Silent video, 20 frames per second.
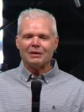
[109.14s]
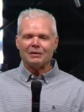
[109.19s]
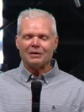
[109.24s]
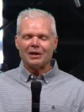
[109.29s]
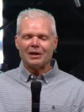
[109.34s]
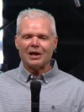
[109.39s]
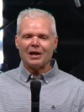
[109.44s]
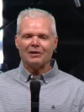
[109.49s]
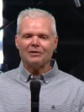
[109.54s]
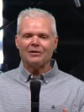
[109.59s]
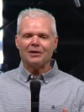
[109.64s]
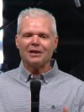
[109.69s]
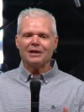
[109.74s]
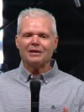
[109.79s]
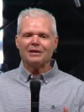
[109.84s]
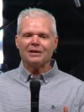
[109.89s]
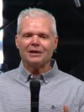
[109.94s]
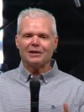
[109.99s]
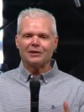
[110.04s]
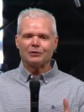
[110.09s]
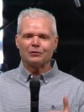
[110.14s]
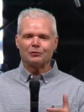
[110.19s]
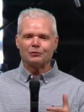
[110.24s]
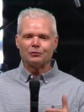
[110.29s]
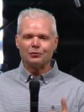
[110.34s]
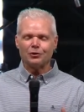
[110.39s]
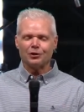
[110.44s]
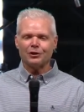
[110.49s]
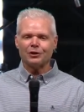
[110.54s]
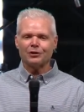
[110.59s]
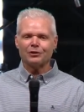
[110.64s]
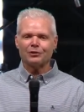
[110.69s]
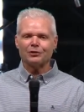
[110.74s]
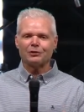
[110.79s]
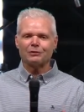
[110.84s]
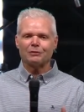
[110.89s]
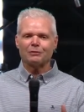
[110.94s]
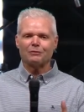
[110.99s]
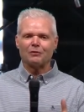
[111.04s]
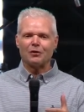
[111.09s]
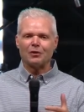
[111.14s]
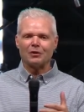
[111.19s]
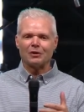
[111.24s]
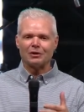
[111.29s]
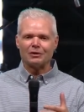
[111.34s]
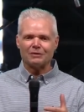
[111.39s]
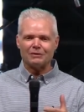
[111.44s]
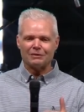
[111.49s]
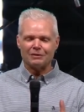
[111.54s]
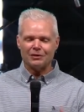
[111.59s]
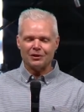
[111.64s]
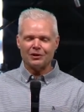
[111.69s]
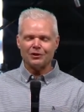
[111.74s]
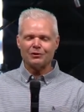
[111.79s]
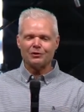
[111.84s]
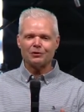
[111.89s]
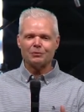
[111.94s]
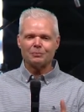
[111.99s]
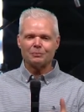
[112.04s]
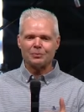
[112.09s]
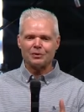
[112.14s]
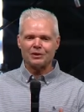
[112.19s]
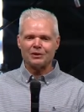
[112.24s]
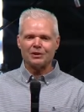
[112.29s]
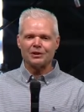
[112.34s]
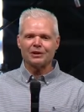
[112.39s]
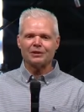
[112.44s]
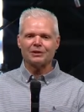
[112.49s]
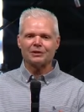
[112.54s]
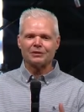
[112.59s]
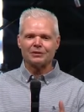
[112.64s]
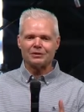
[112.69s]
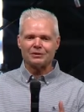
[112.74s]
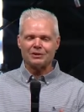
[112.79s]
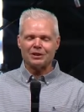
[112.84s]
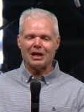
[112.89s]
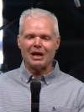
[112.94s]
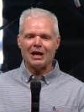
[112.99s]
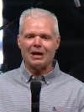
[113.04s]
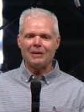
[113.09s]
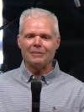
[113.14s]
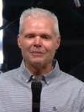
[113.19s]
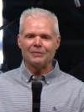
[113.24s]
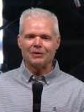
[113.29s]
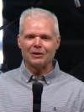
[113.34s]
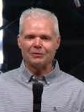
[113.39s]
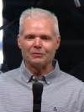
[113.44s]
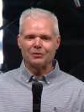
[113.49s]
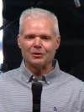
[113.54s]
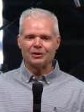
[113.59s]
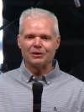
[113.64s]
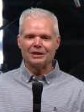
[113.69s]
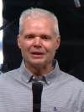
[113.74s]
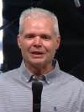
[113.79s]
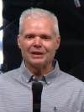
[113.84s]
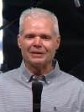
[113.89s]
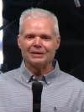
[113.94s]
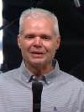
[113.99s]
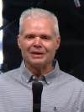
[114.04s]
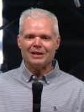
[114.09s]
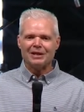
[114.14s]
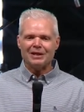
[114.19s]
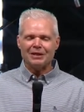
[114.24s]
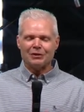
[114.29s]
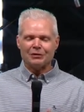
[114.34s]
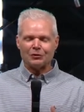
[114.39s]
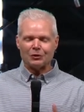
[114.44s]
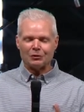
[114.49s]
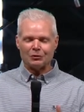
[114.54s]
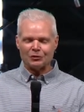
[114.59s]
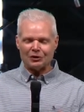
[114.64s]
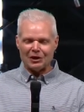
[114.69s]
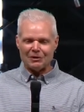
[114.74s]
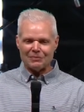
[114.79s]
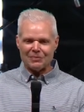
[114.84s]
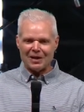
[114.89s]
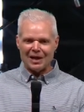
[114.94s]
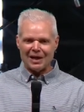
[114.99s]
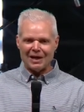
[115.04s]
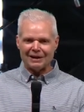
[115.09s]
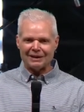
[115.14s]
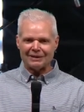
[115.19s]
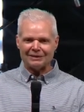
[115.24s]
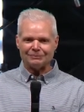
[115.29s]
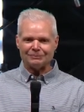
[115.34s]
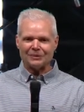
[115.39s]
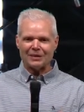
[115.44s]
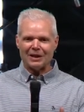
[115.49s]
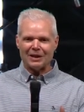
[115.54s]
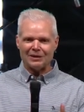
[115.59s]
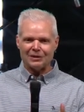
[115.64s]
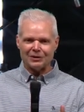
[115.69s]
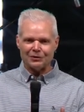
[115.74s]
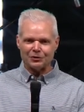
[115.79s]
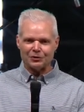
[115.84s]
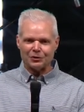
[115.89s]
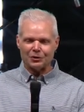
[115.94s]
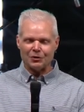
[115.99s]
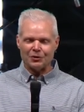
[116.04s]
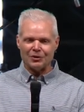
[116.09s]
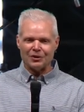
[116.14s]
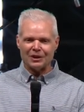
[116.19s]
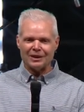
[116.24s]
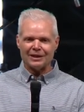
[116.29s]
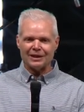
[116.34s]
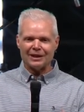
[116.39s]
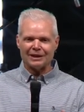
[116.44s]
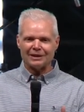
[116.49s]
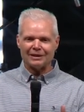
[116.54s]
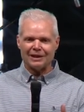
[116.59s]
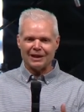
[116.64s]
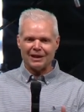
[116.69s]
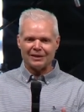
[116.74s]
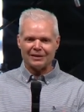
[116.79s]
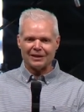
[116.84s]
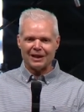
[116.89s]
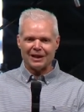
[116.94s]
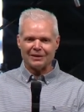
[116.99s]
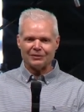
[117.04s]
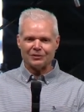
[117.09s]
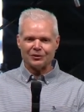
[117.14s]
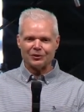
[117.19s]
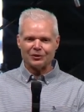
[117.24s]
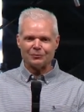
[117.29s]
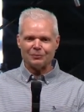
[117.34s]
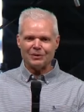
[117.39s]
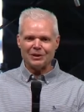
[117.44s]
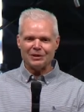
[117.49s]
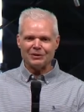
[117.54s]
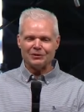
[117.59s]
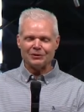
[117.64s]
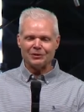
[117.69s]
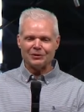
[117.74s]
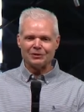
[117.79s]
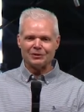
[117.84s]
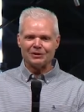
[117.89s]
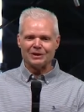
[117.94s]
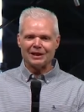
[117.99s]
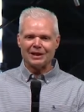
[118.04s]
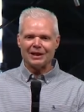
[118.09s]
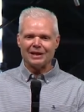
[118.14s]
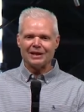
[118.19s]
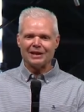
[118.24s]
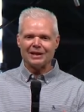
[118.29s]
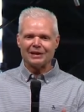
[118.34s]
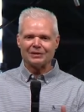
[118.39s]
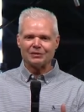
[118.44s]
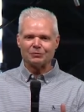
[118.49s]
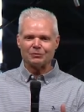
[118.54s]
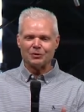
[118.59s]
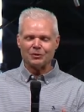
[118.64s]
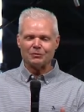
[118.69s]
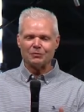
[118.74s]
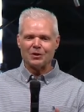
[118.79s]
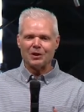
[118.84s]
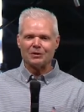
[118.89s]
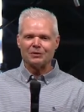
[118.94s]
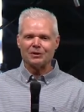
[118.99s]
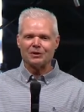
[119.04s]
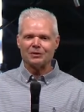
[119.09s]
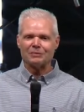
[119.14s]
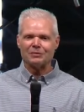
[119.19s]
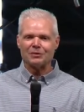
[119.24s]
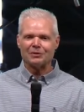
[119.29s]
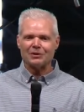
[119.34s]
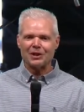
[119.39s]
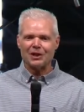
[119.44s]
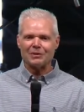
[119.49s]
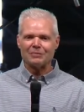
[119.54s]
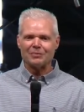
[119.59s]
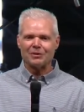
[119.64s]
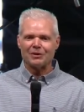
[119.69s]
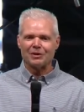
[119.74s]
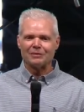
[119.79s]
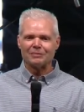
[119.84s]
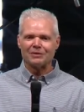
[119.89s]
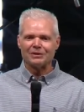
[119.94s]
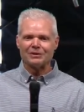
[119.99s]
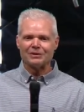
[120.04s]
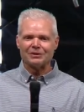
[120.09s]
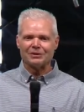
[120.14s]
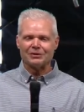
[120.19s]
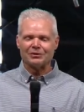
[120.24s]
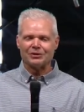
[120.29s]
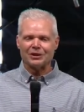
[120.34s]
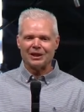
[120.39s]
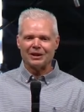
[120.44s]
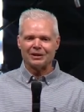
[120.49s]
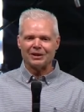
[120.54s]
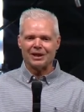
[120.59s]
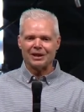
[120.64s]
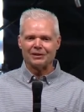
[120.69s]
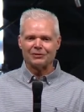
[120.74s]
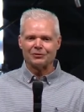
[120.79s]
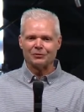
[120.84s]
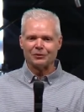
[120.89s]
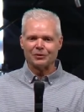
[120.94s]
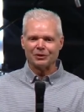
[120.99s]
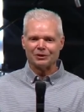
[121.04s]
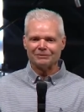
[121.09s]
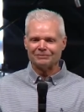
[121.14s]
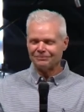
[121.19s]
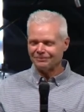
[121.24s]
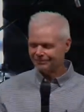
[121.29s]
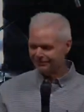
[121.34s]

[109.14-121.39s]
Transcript: that I think is just for this particular time that we're in. So sit back and enjoy and allow God to speak to you today as we welcome Craig Barber to share God's Word.